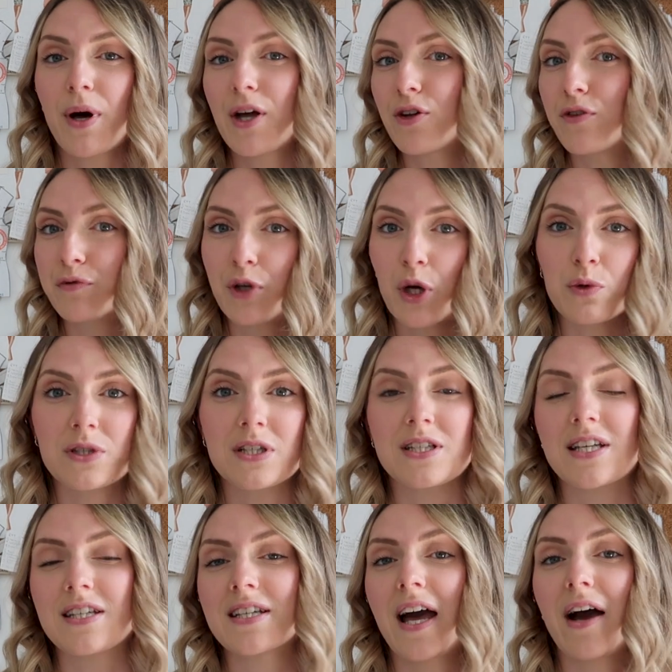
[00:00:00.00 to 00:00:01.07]
you've noted
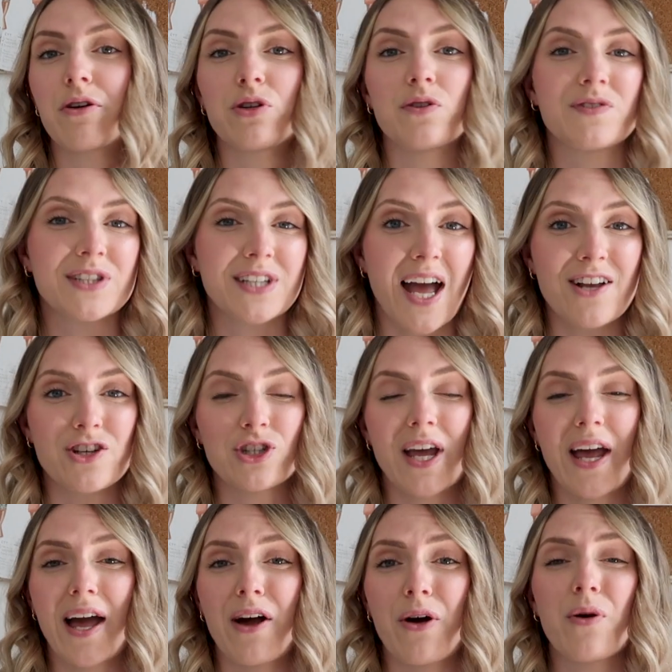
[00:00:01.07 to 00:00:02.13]
it down, you've sketched it
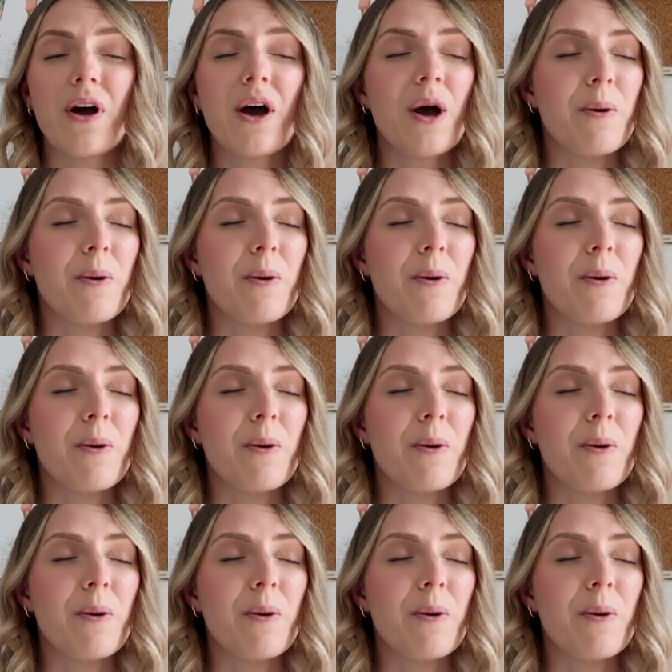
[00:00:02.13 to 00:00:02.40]
out.